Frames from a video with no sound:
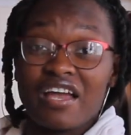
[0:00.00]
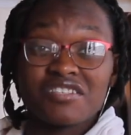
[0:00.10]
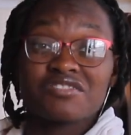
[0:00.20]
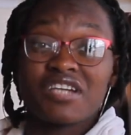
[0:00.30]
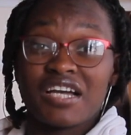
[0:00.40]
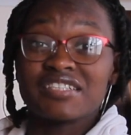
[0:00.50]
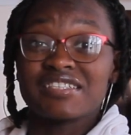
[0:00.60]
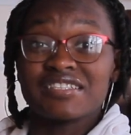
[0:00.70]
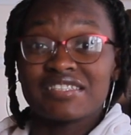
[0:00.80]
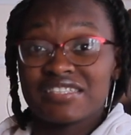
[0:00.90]
as you guys
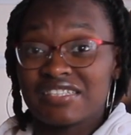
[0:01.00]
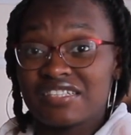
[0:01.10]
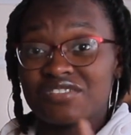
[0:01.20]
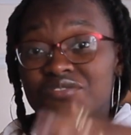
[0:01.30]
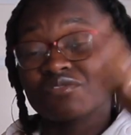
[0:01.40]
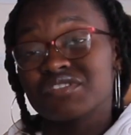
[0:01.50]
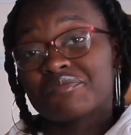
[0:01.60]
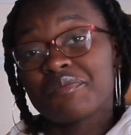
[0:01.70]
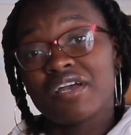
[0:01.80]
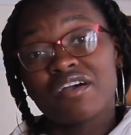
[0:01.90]
can see through some
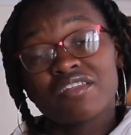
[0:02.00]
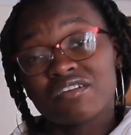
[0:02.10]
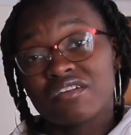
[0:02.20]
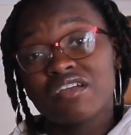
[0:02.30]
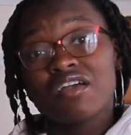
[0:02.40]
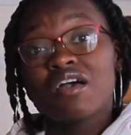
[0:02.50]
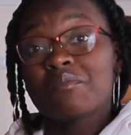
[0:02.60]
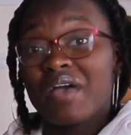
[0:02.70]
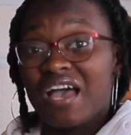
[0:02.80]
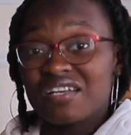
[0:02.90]
of my other
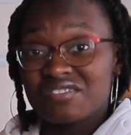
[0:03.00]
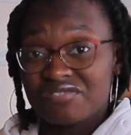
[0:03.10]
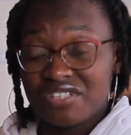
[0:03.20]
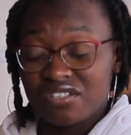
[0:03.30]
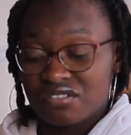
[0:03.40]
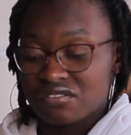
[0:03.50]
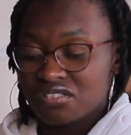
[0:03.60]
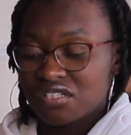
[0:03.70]
past videos.